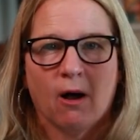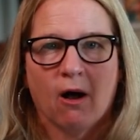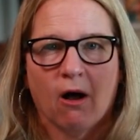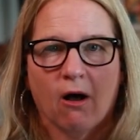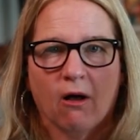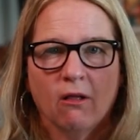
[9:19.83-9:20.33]

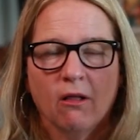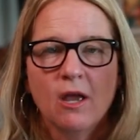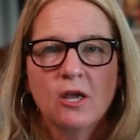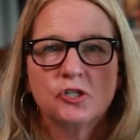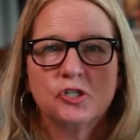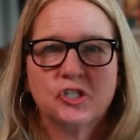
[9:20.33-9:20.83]
ball.
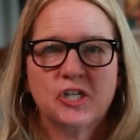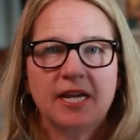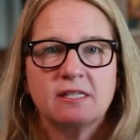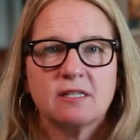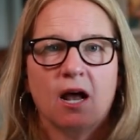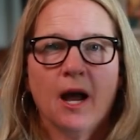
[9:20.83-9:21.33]

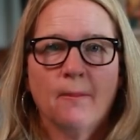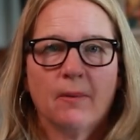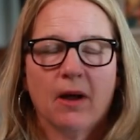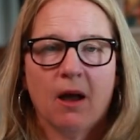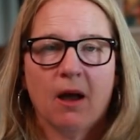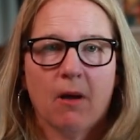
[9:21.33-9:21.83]
She's up
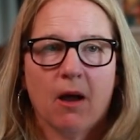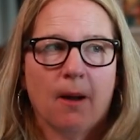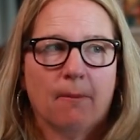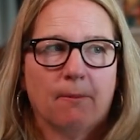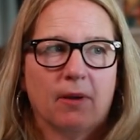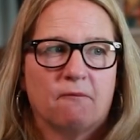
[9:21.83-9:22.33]

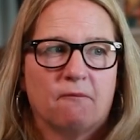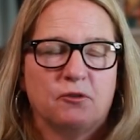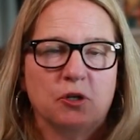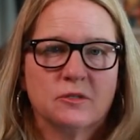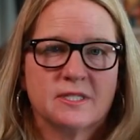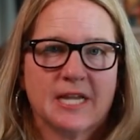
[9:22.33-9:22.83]
a
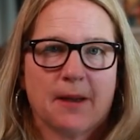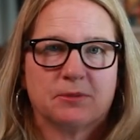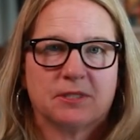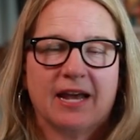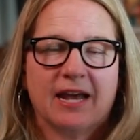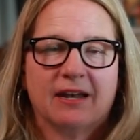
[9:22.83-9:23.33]
few
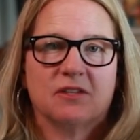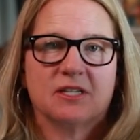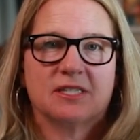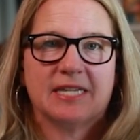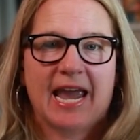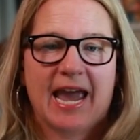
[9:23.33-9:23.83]
steps ahead of
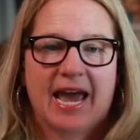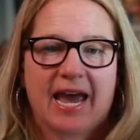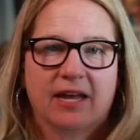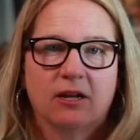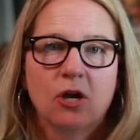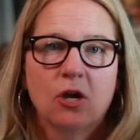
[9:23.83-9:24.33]
this
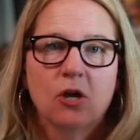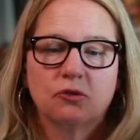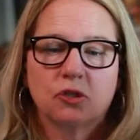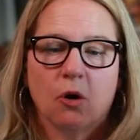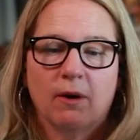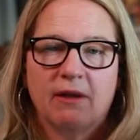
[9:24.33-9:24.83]
dad
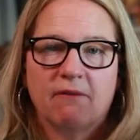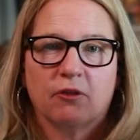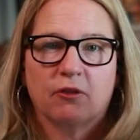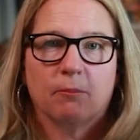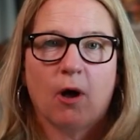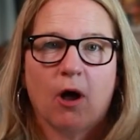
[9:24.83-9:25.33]
who's going
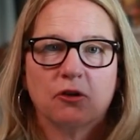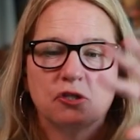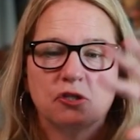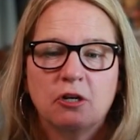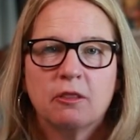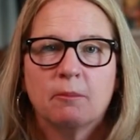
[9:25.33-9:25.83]
for the ball.
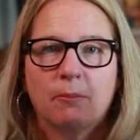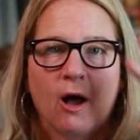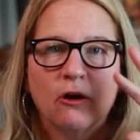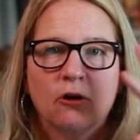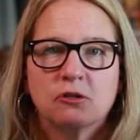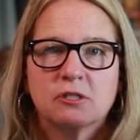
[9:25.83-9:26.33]
So the
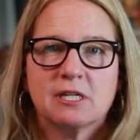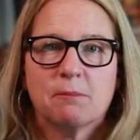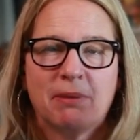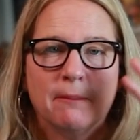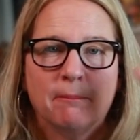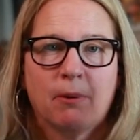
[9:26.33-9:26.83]
ball goes, it
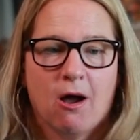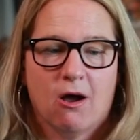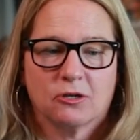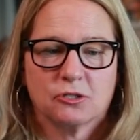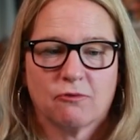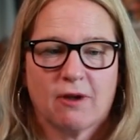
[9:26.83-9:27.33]
ping
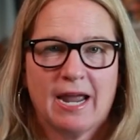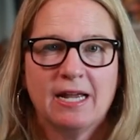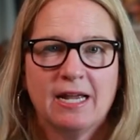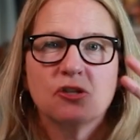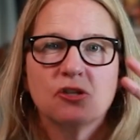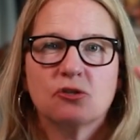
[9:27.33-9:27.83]
pongs,
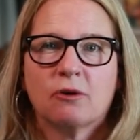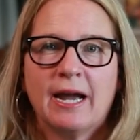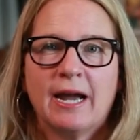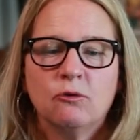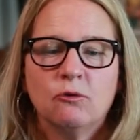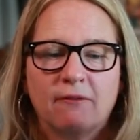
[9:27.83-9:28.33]
right? So
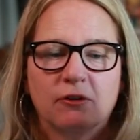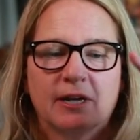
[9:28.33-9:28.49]
kind of whoever